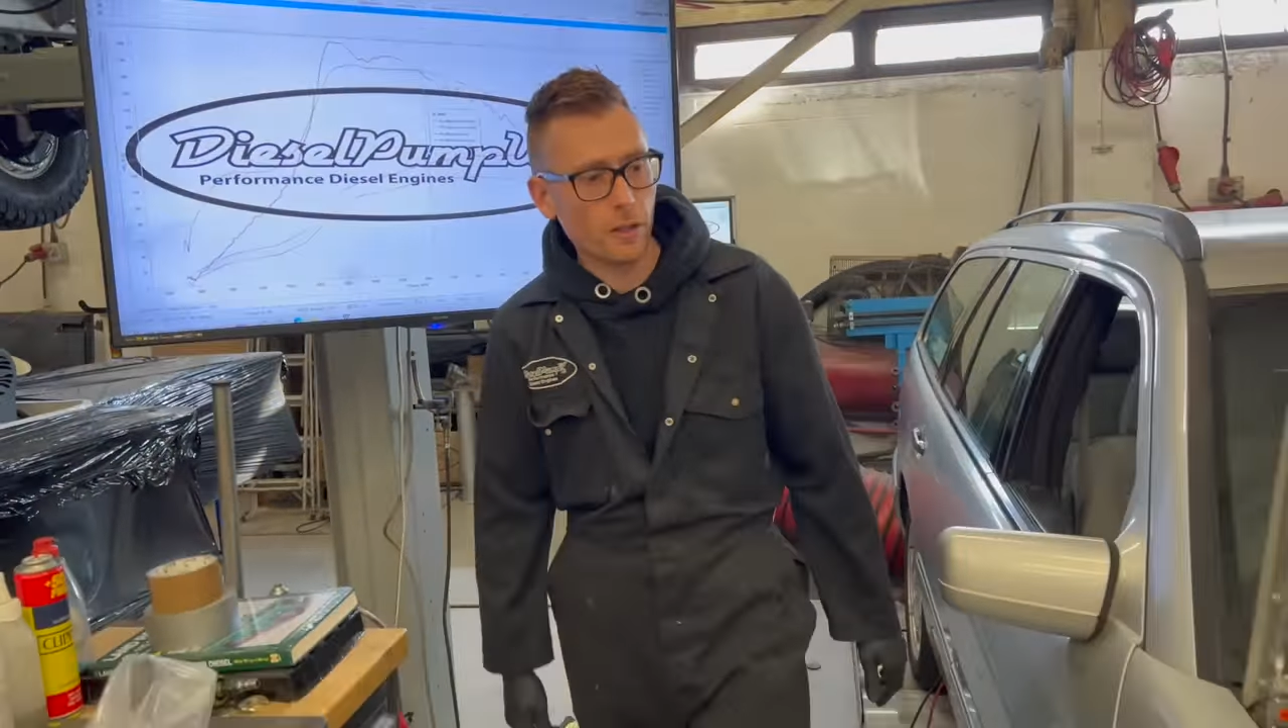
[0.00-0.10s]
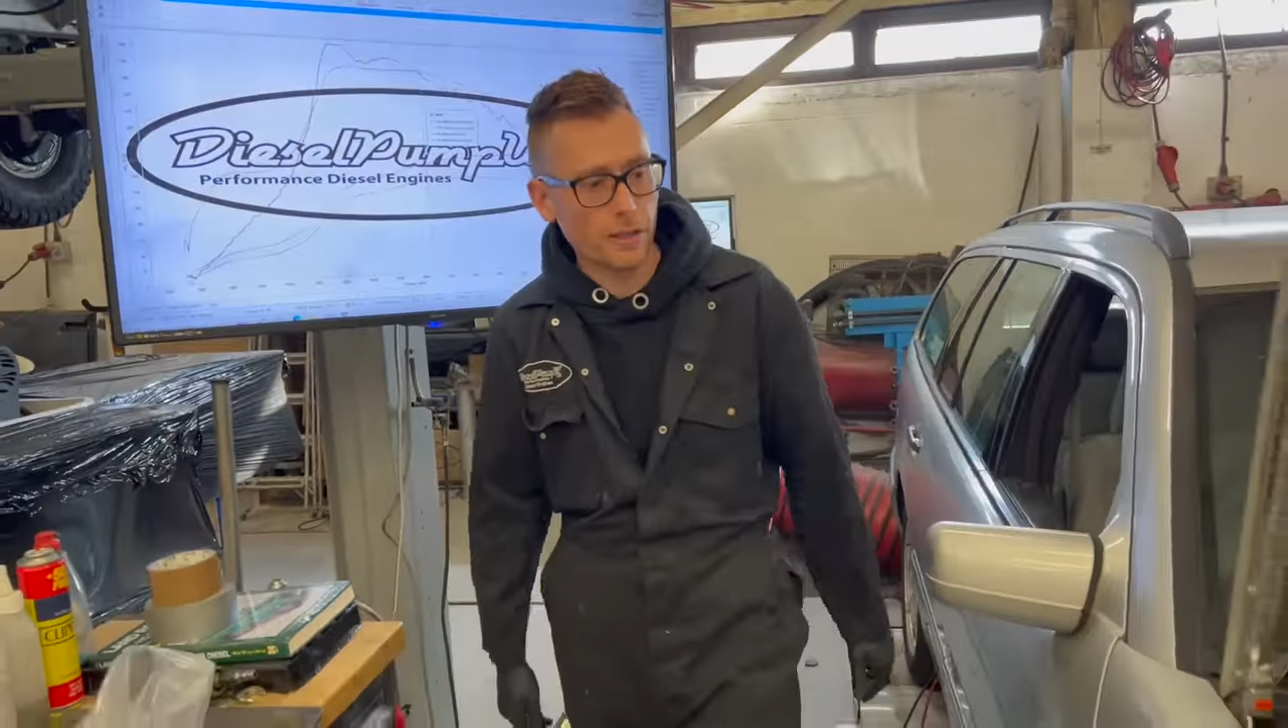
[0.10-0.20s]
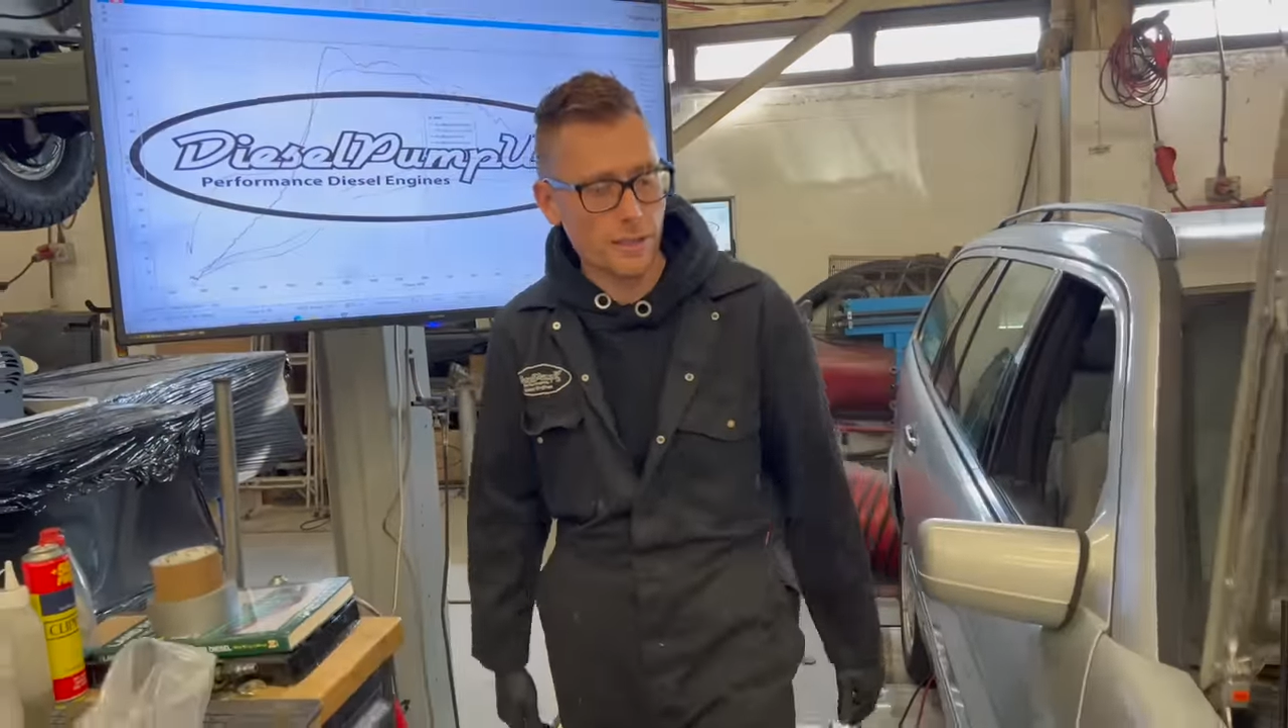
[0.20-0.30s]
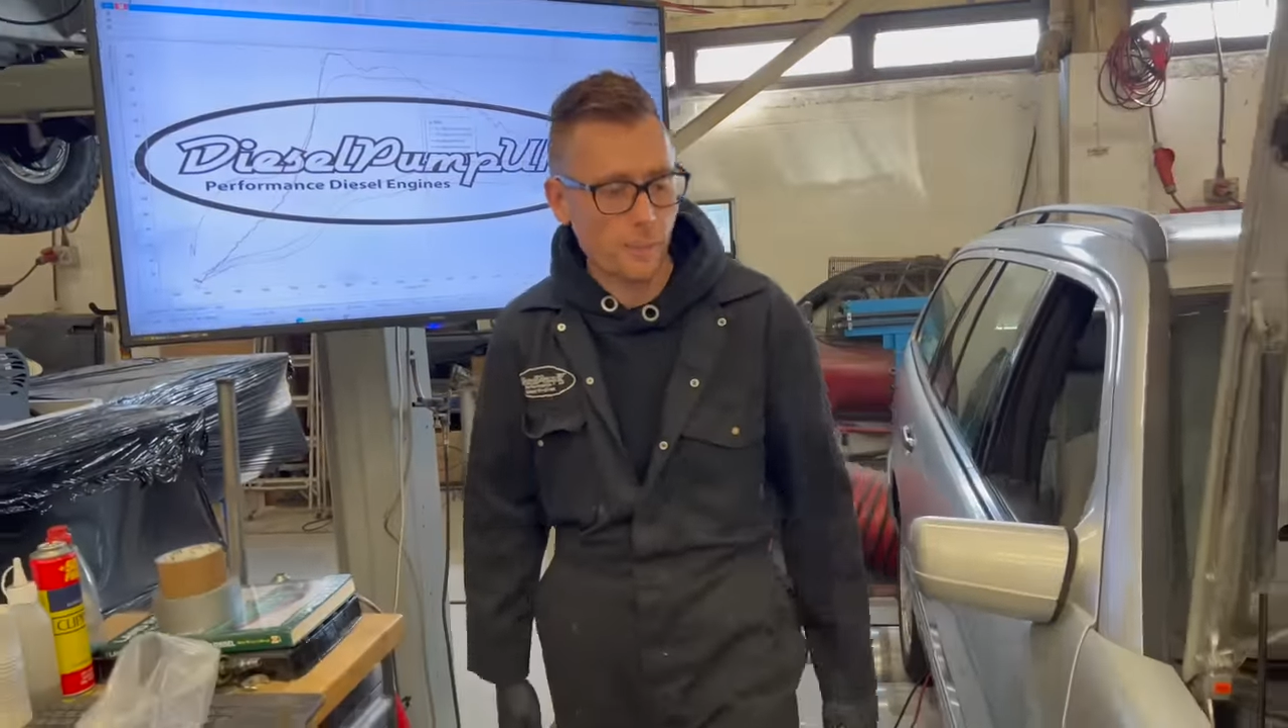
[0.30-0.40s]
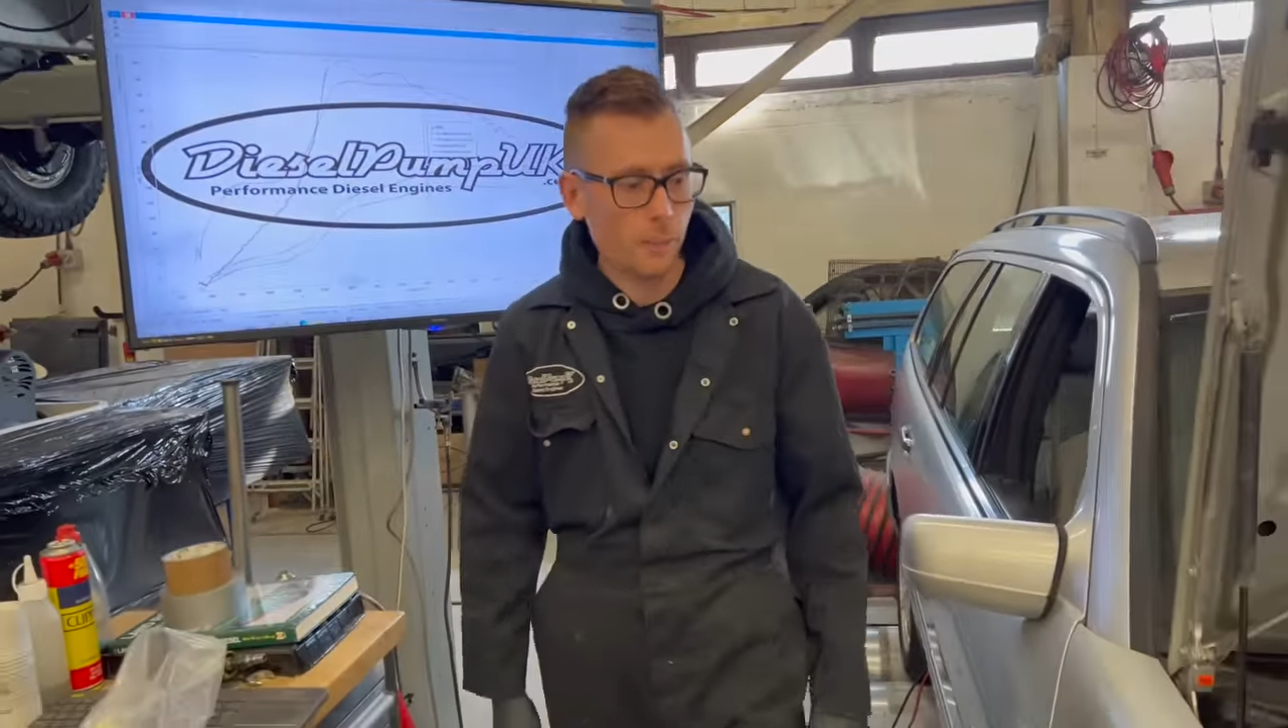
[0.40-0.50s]

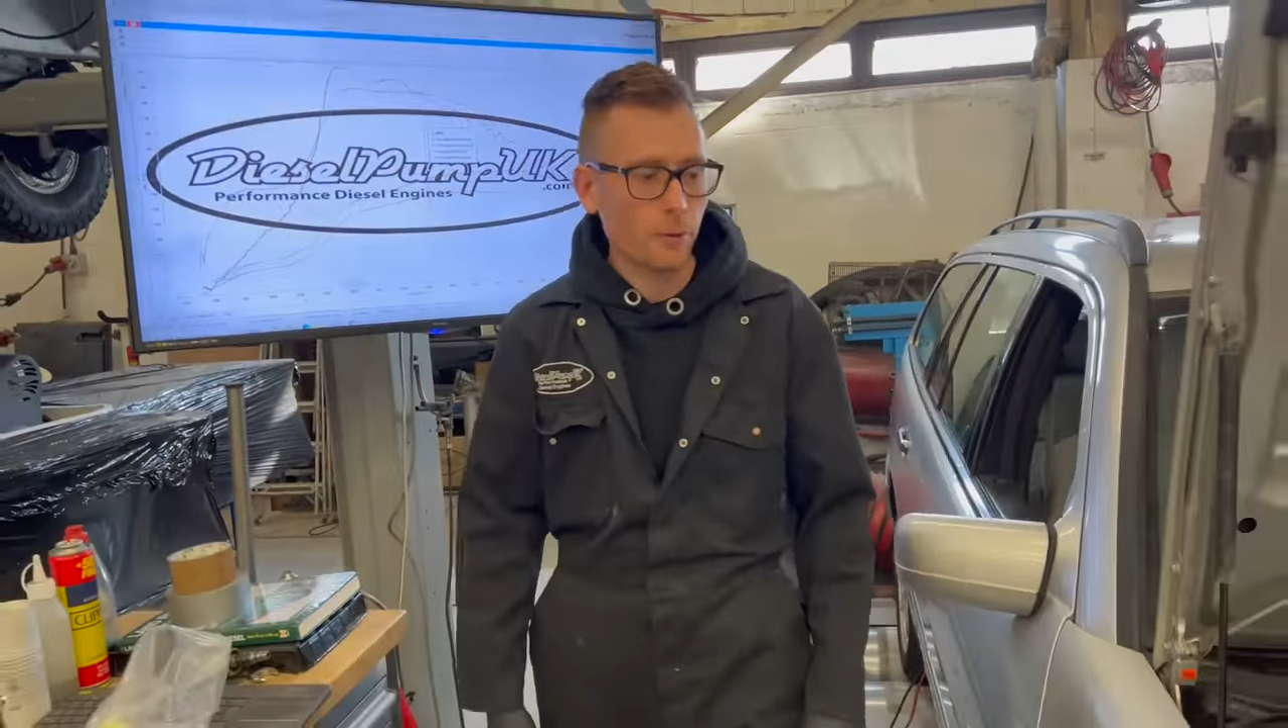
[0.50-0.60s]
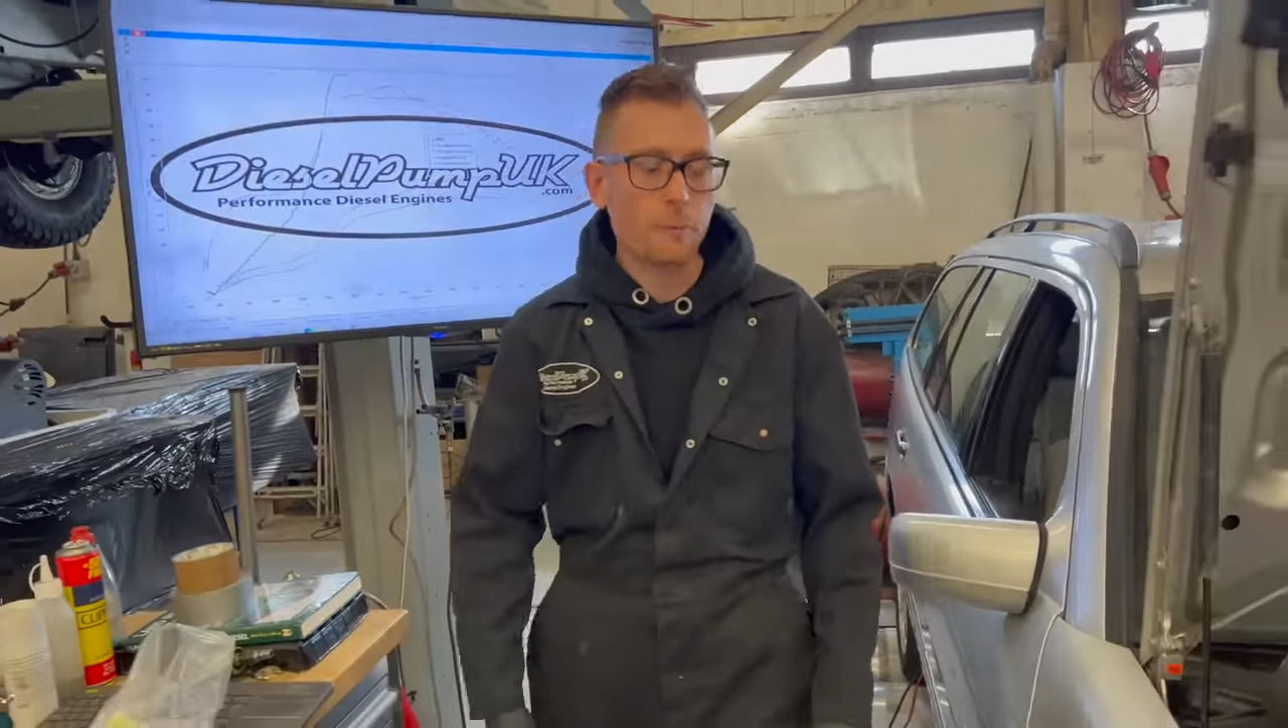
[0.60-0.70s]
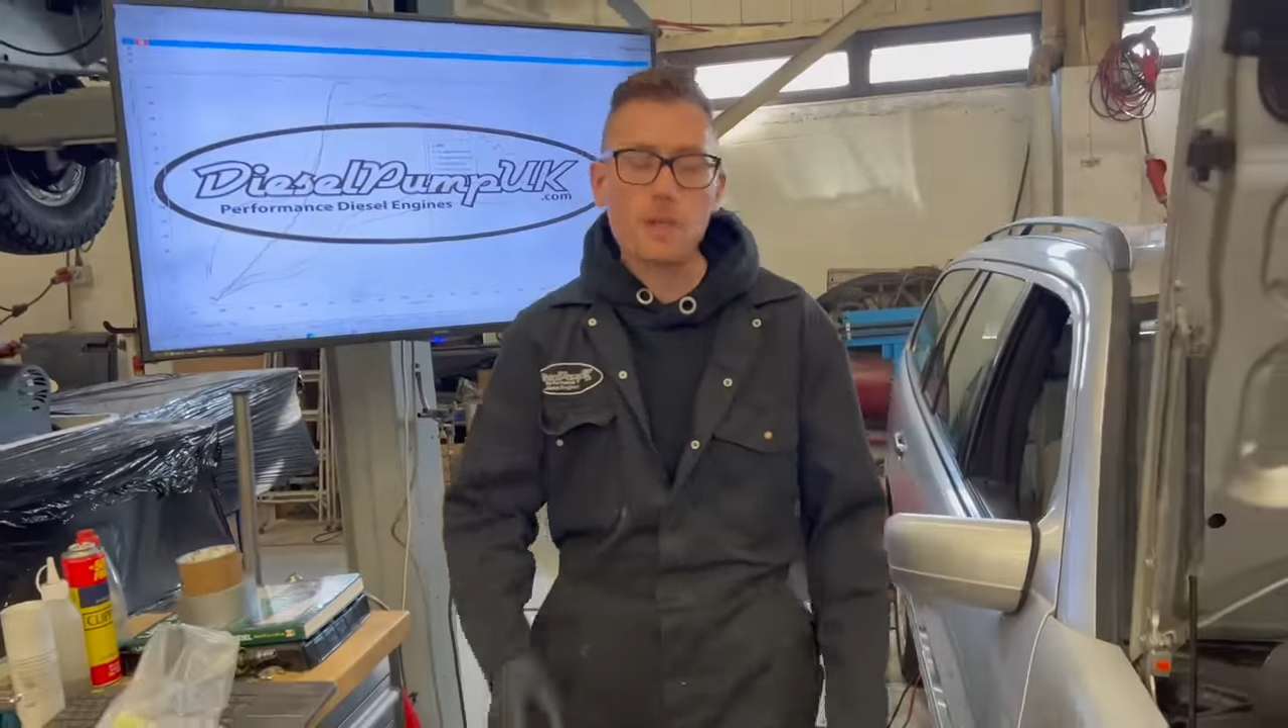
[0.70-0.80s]
example.